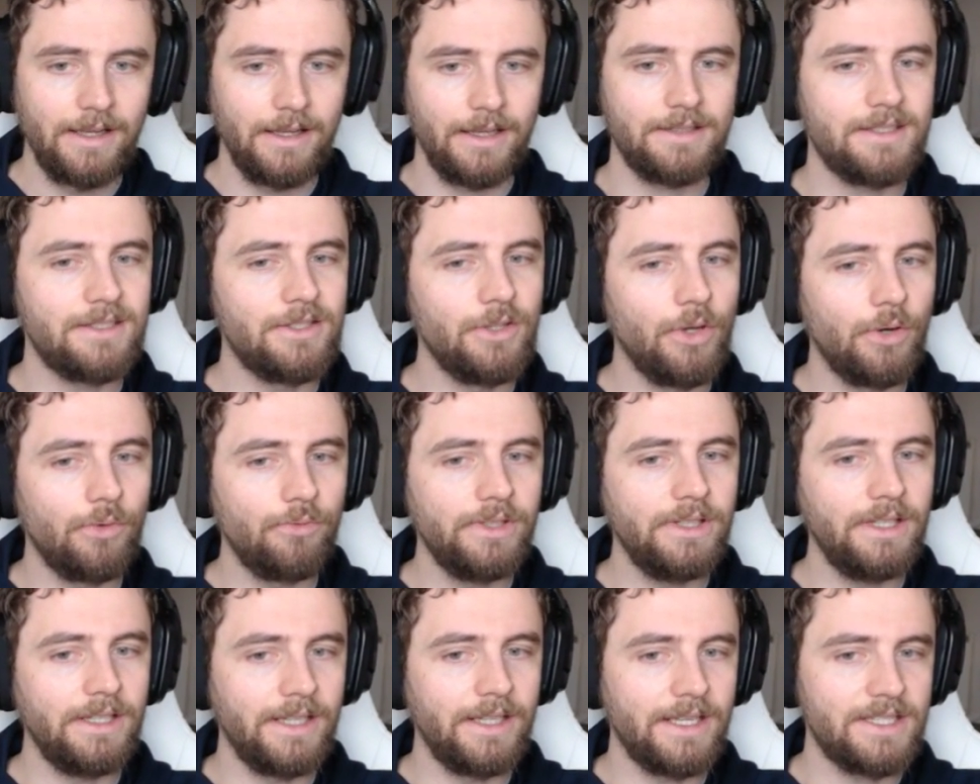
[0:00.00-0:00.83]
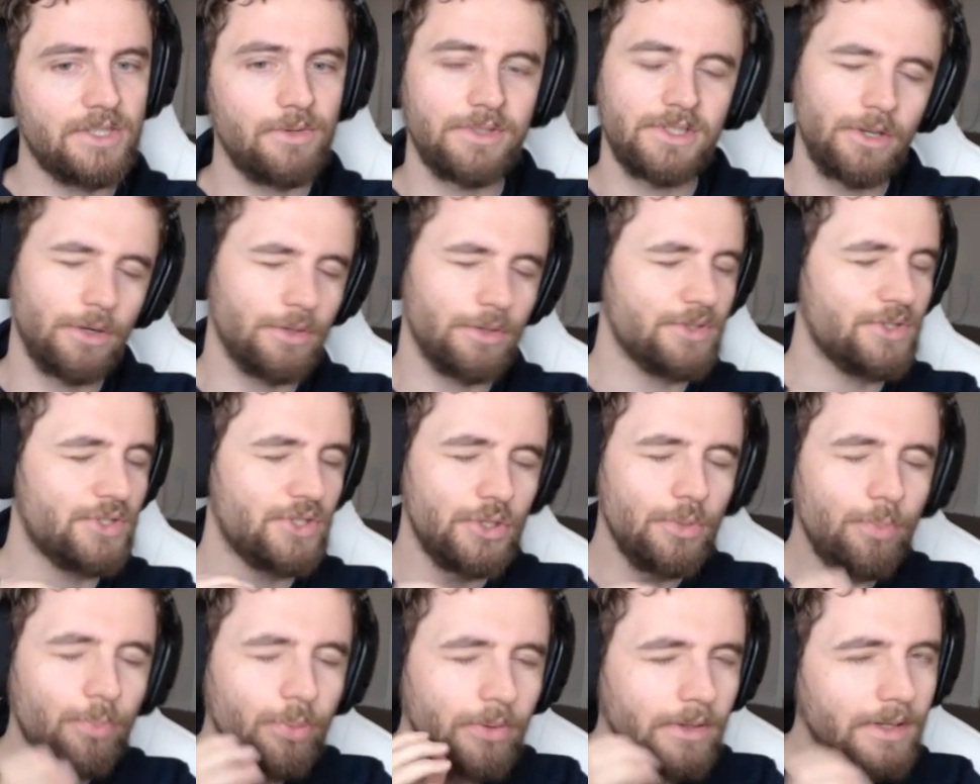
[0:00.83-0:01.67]
It's not really necessary. It's not
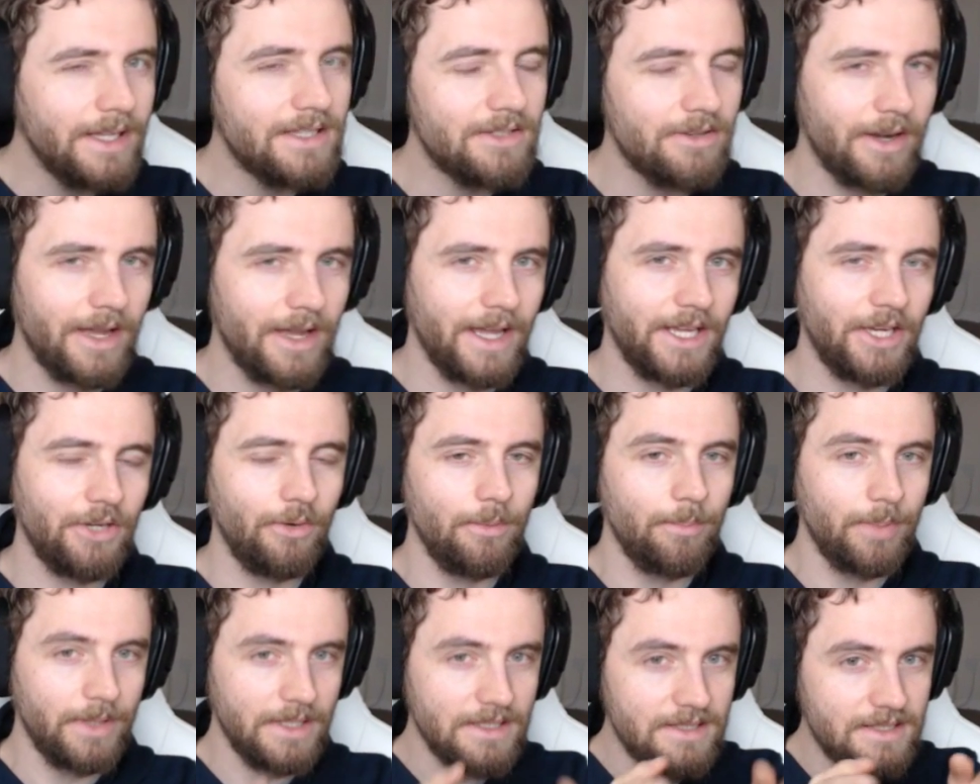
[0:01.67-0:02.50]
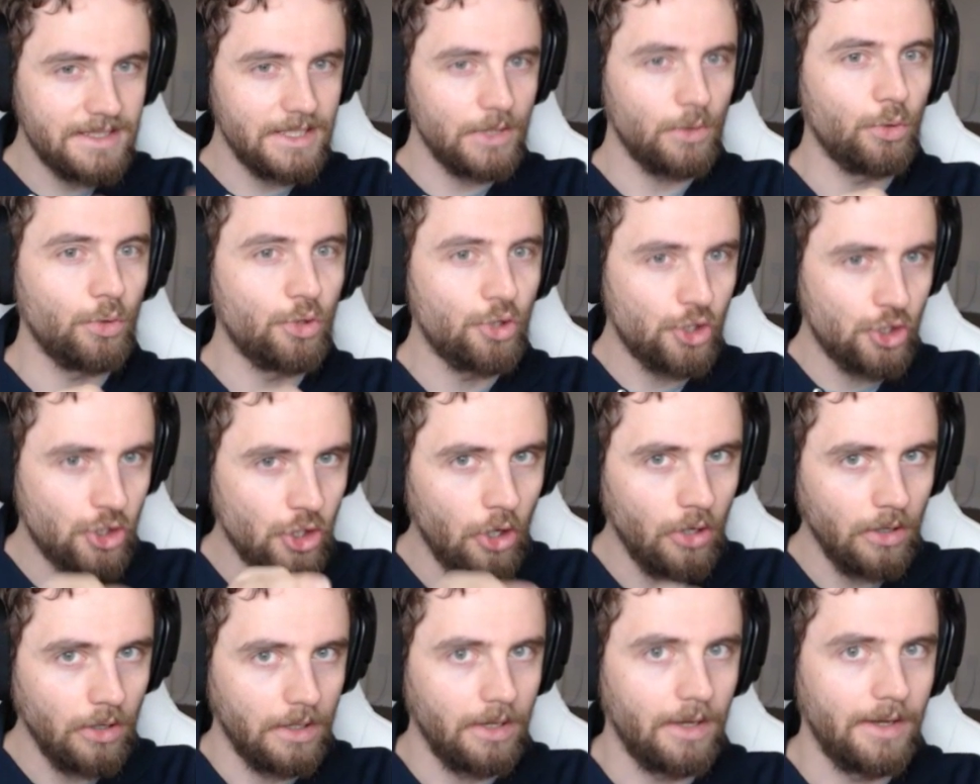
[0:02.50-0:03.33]
super laser accurate, but it's still
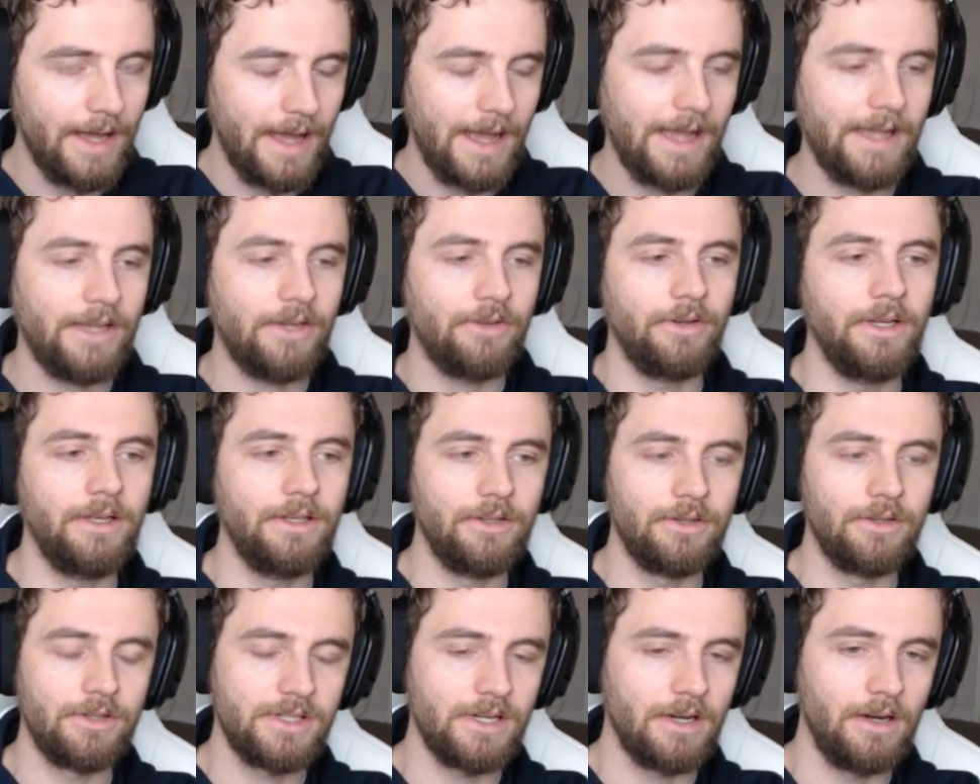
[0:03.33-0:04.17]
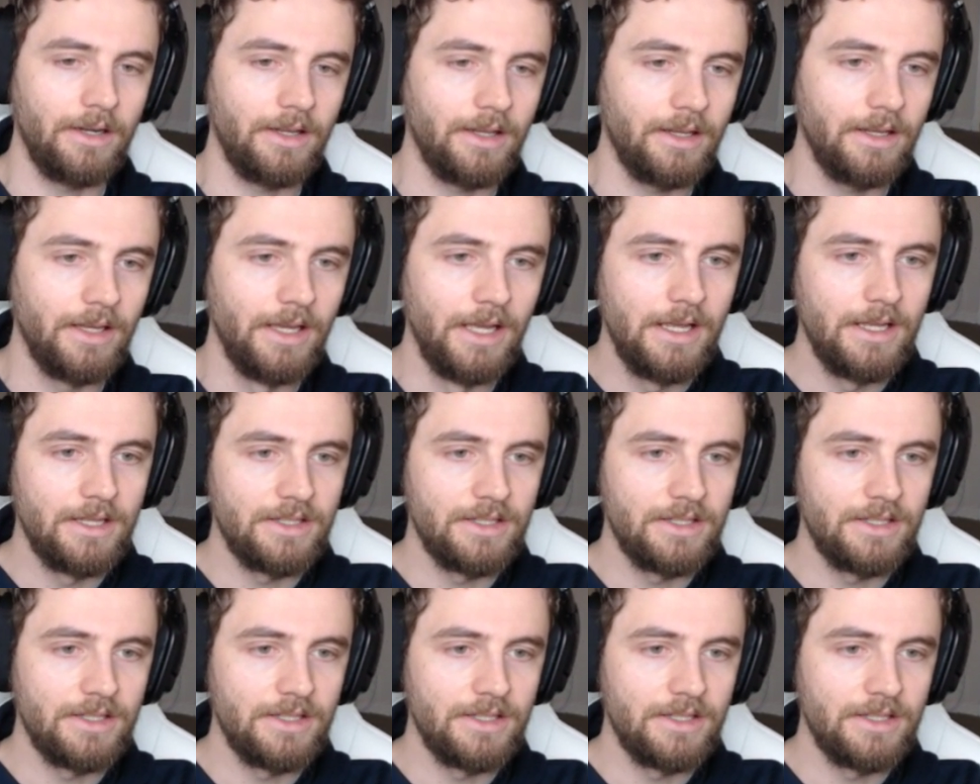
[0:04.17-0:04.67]
shotgun accurate at your target.